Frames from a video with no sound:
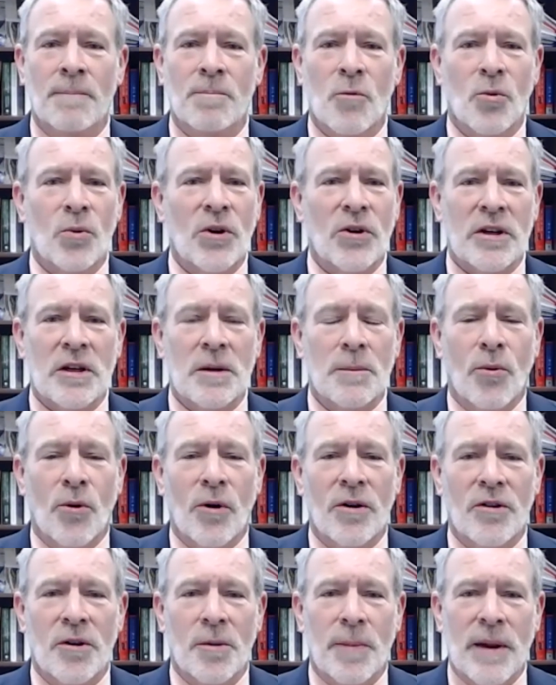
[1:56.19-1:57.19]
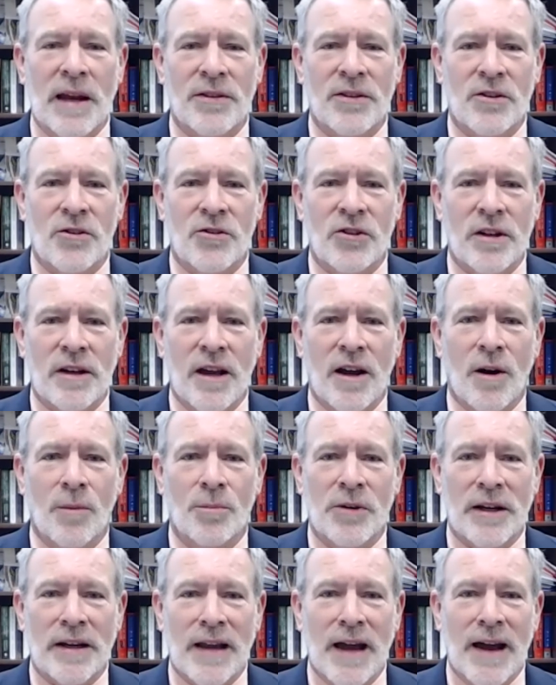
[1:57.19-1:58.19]
Really important debate that she
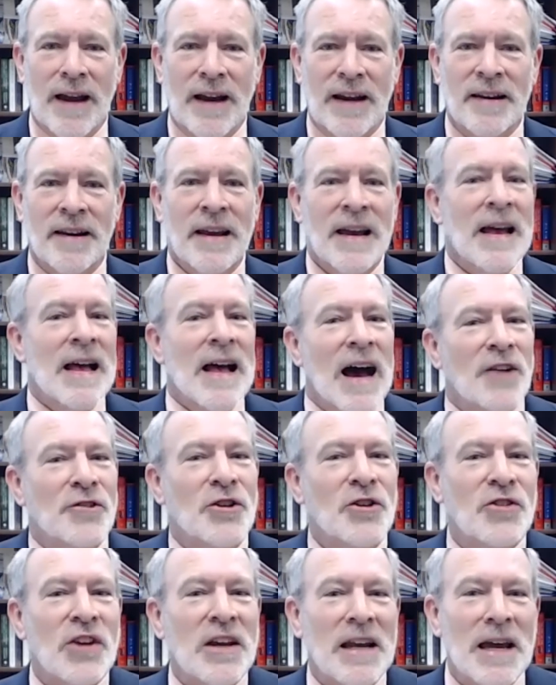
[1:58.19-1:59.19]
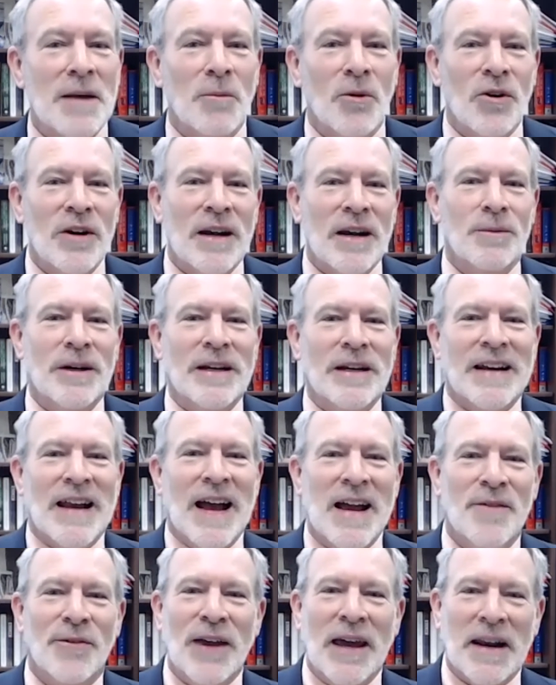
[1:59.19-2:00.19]
helped ignite. I should say Anne-Marie and
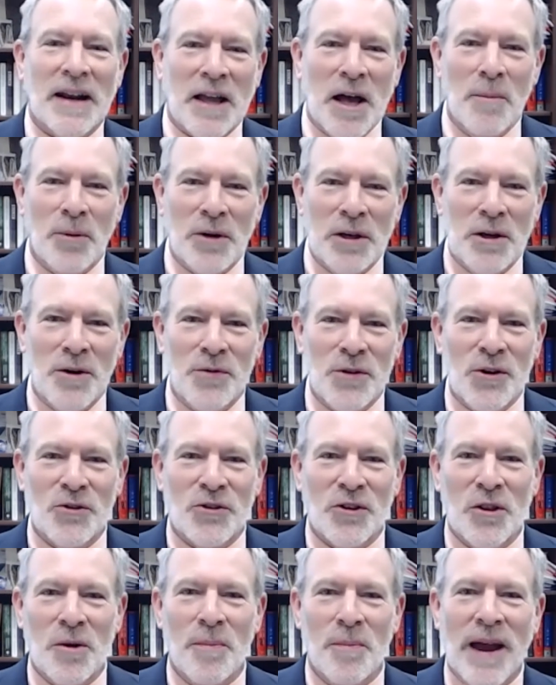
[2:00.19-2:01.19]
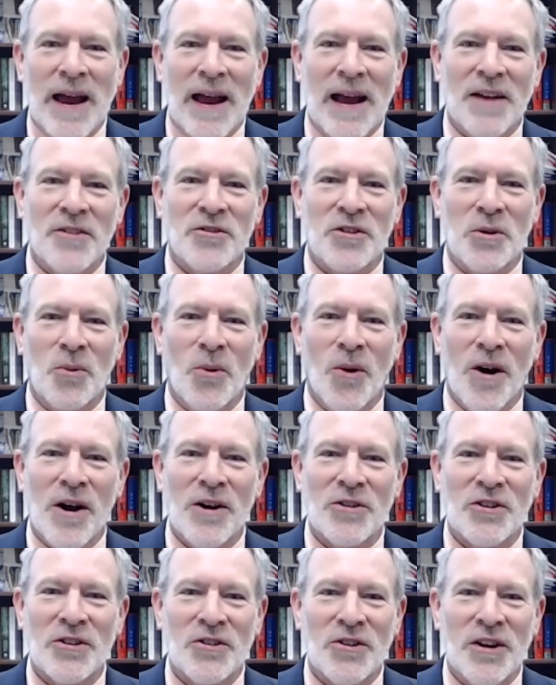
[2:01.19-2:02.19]
I have had a couple of interviews in the past in
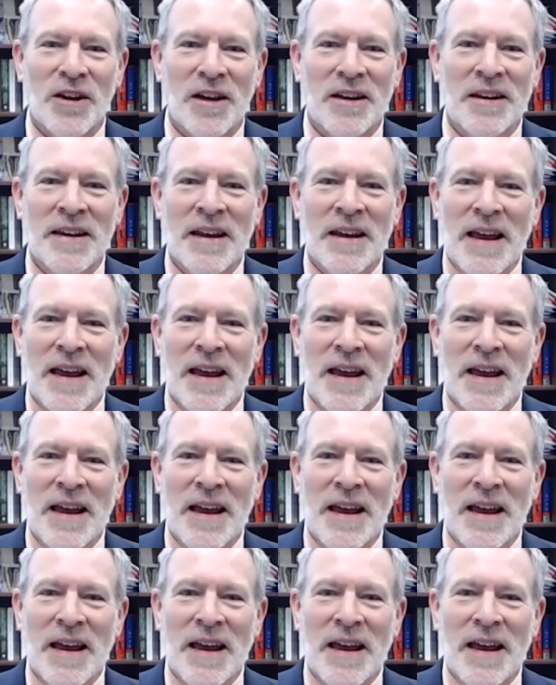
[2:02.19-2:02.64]
Washington,